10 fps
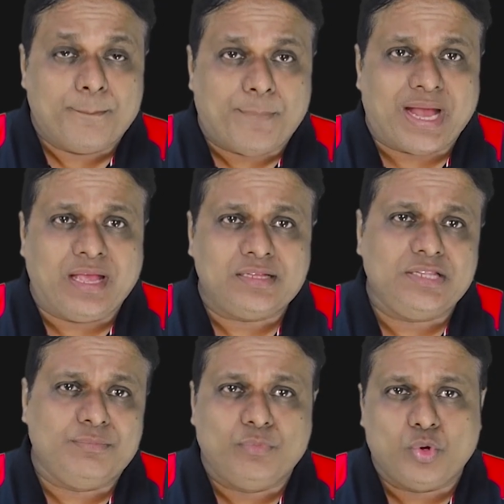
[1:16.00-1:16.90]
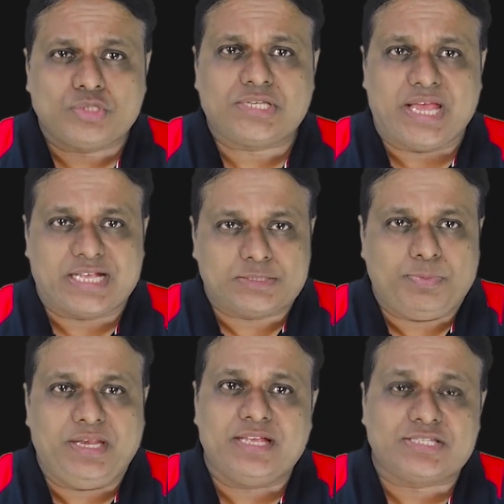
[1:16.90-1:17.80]
by the most
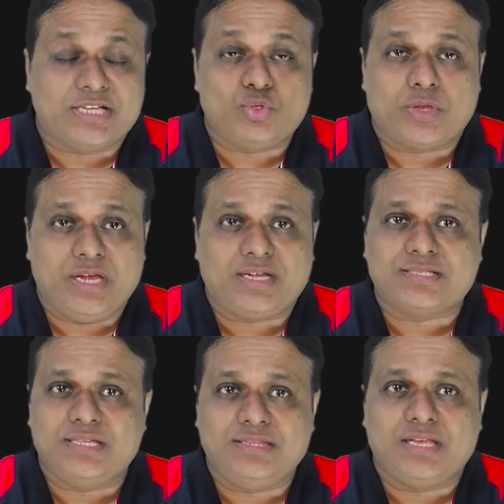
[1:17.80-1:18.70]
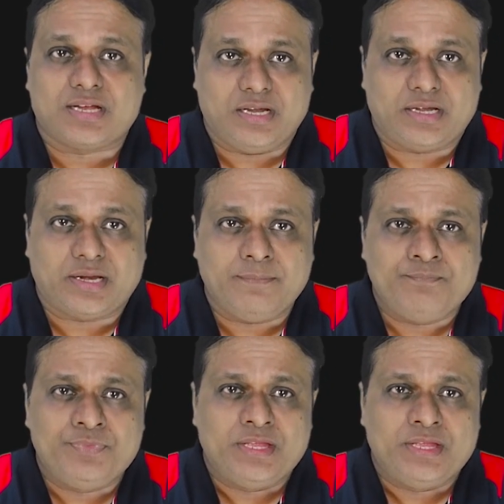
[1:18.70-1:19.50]
experienced educators in the country